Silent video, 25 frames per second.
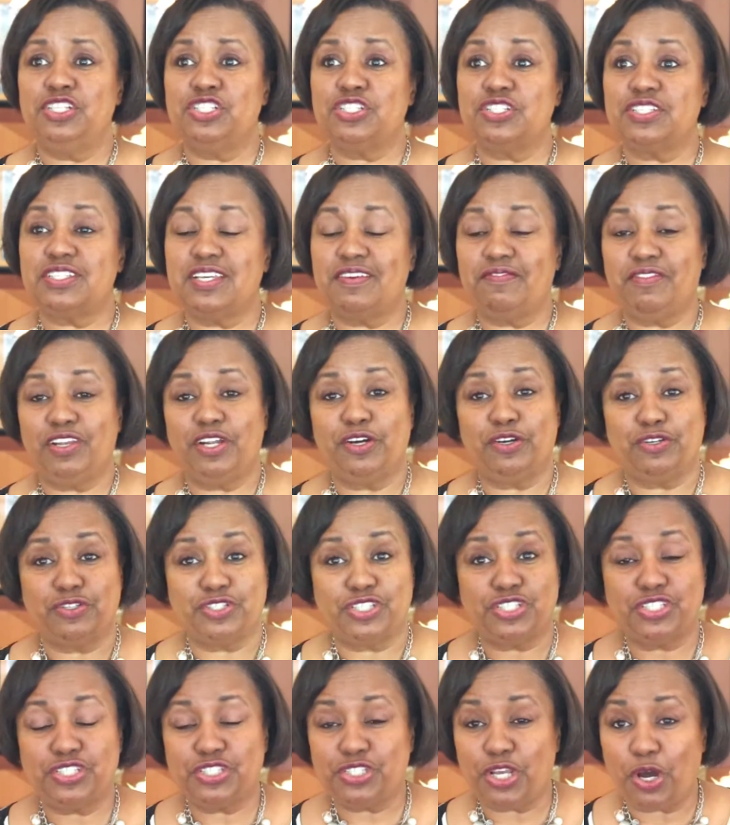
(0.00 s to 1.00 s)
Just have
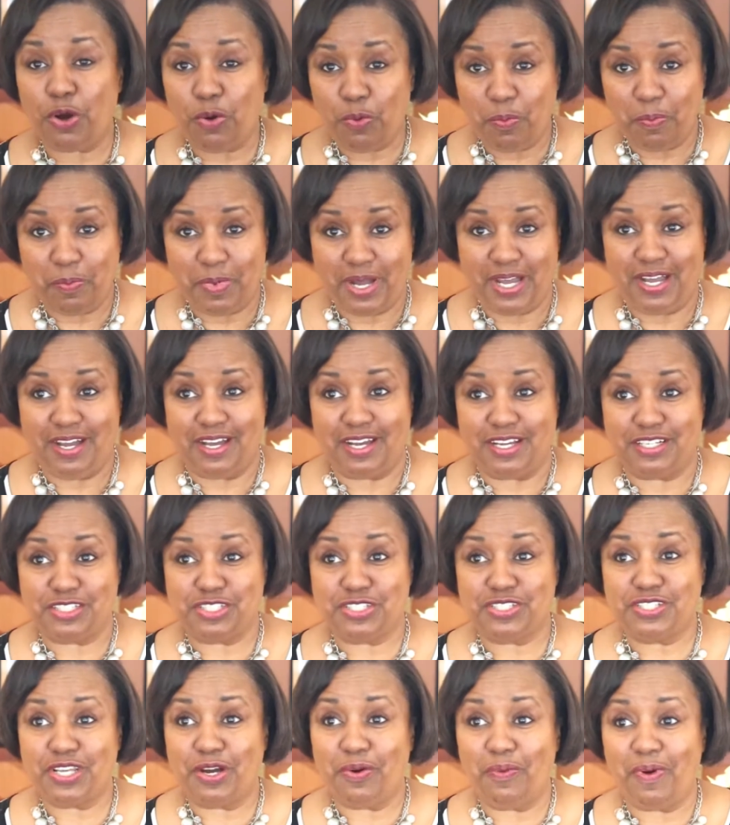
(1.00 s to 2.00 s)
learned so much.
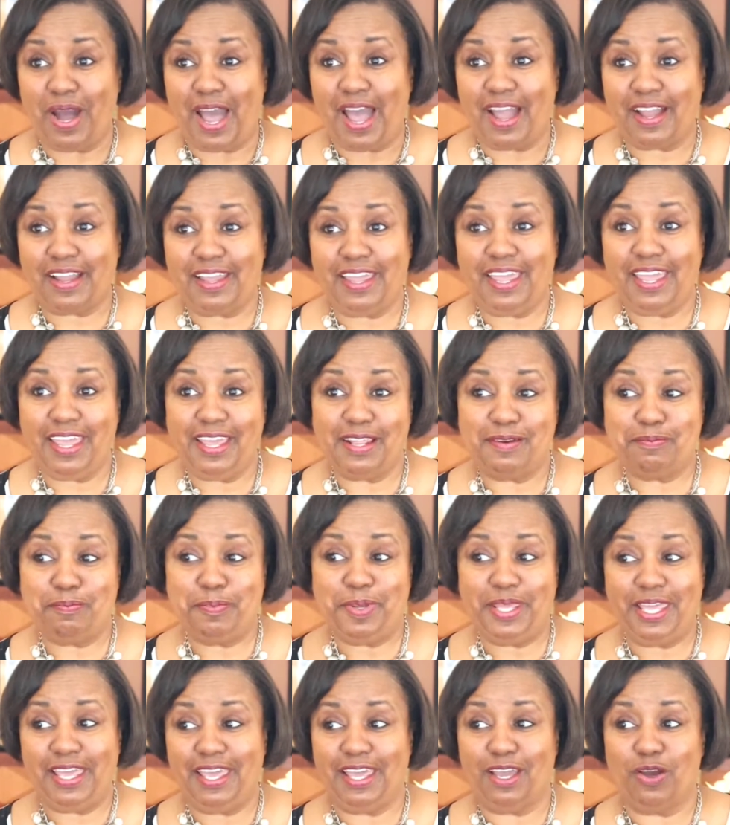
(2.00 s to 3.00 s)
So I can't
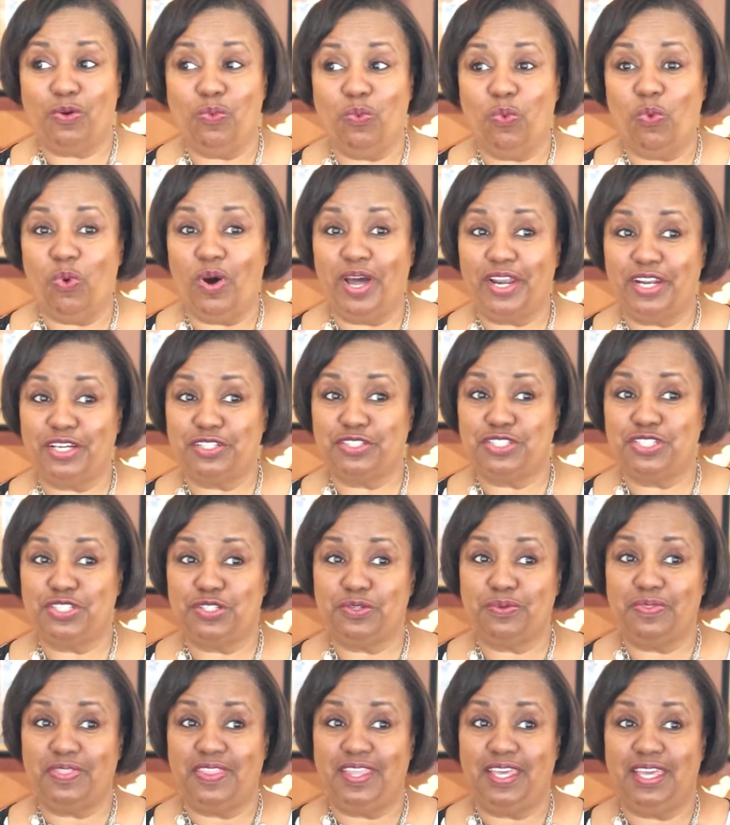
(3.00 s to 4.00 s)
pick one or
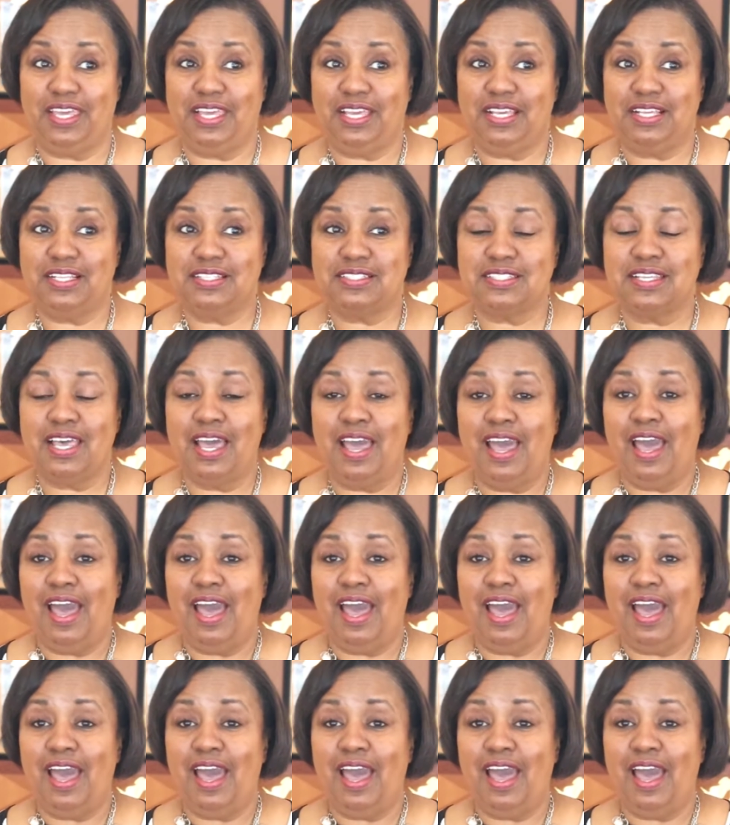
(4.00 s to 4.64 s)
two things.